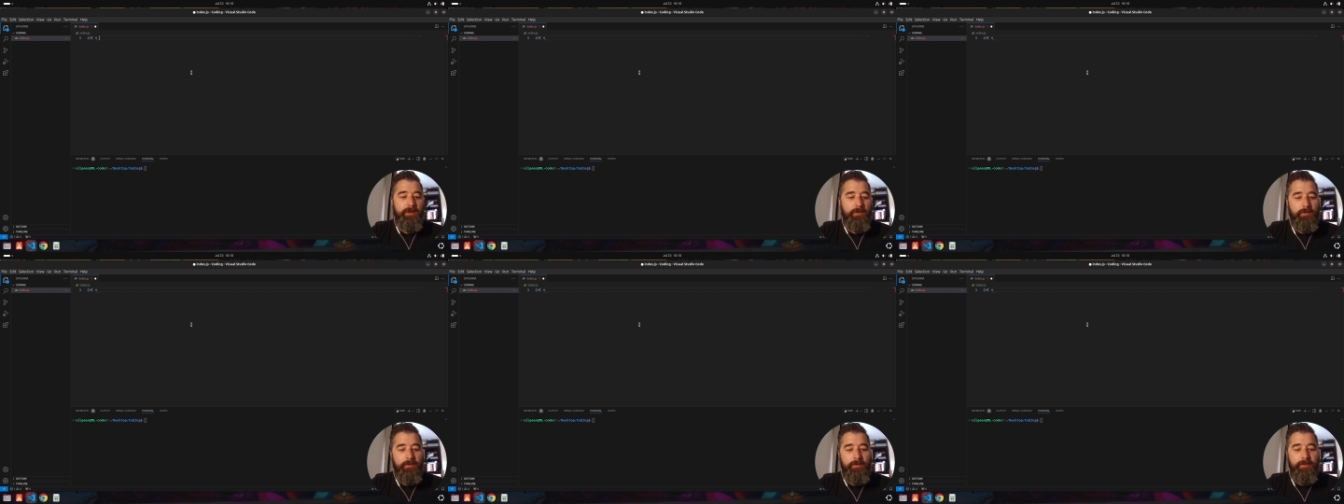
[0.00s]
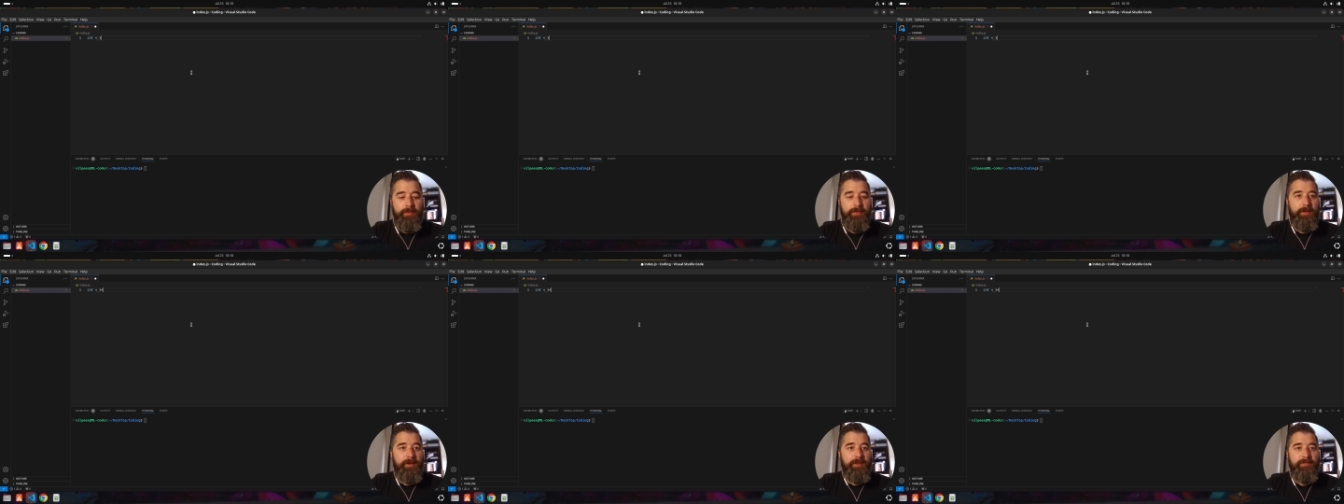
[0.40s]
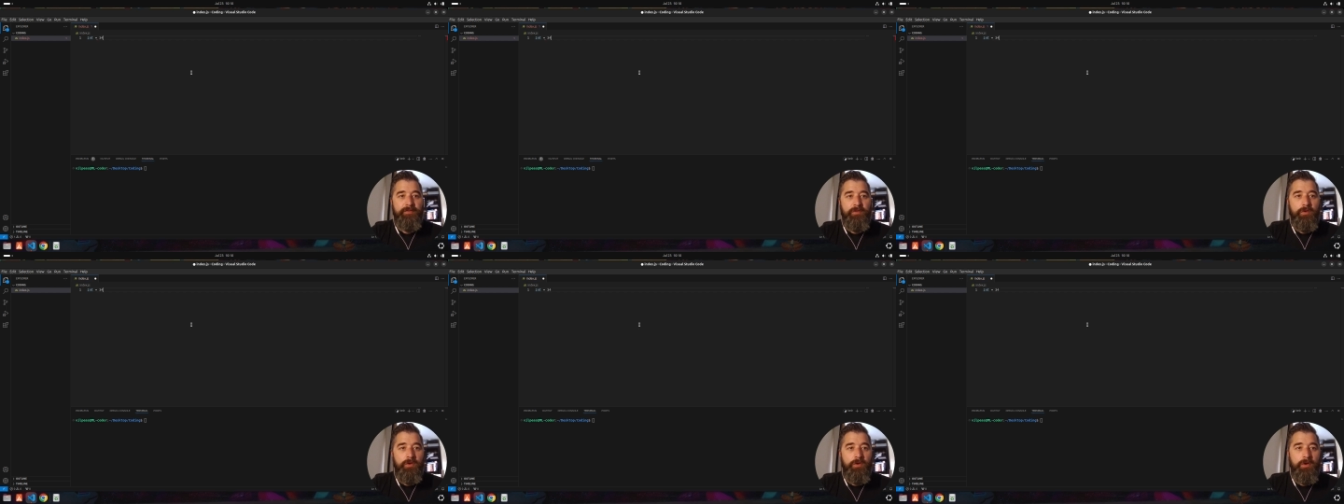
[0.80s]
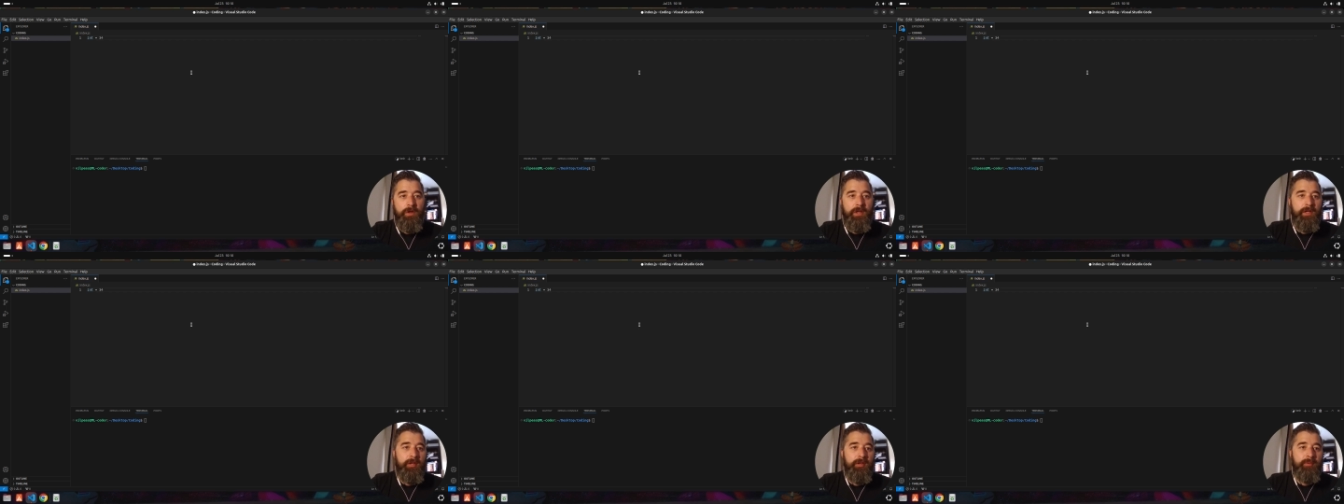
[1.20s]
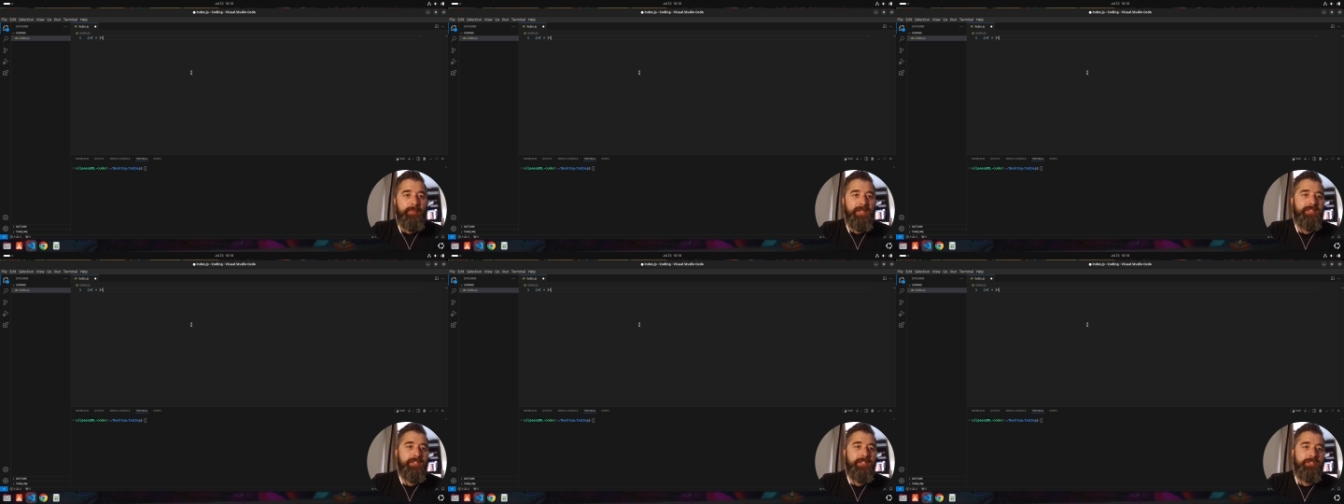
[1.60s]
or 34,
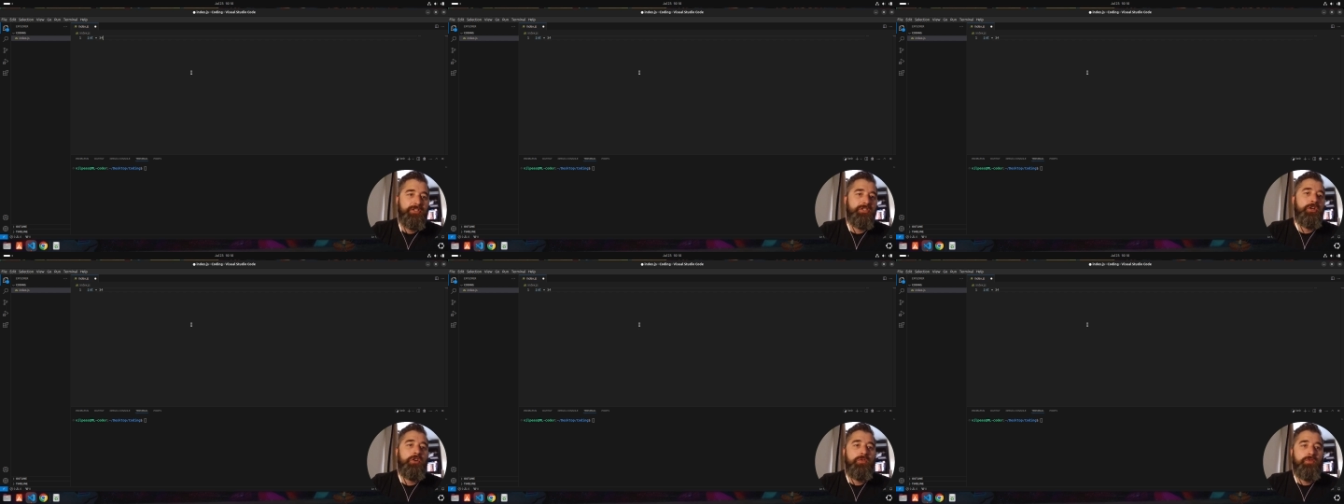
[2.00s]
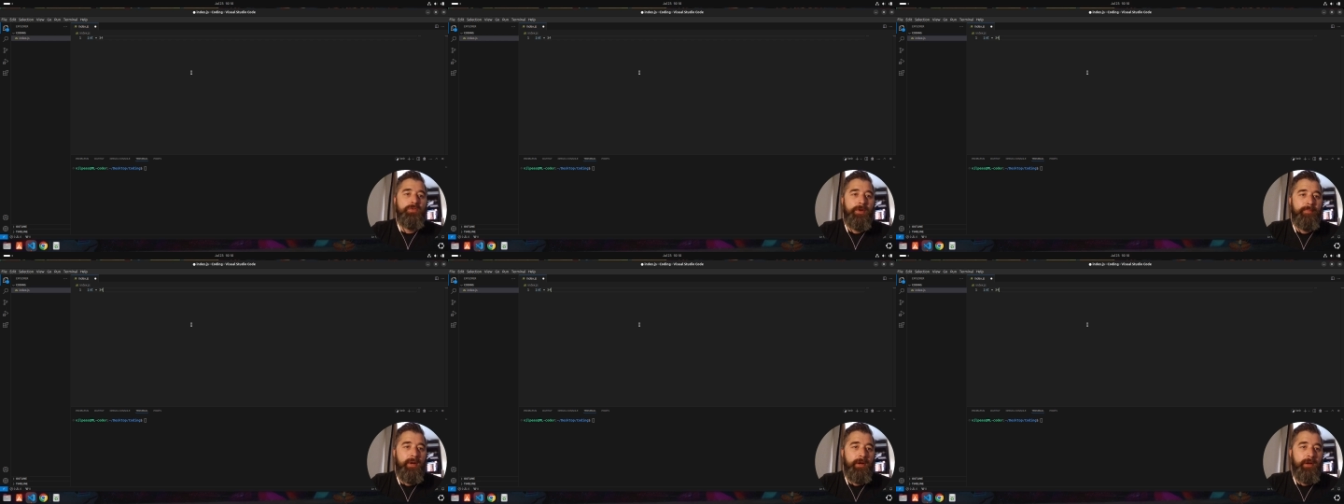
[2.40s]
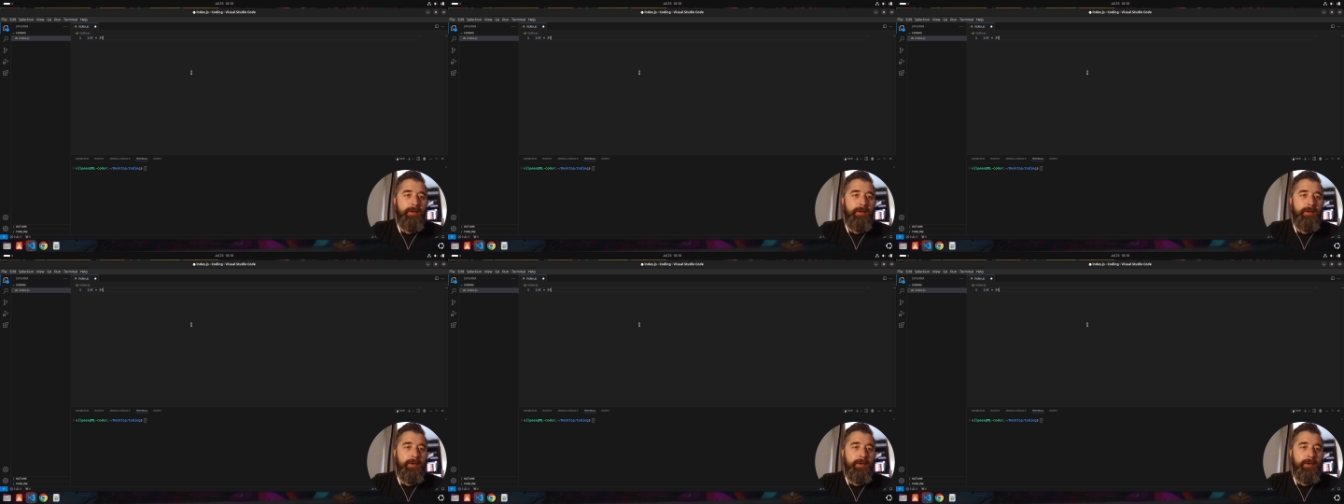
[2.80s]
basically just a whole number.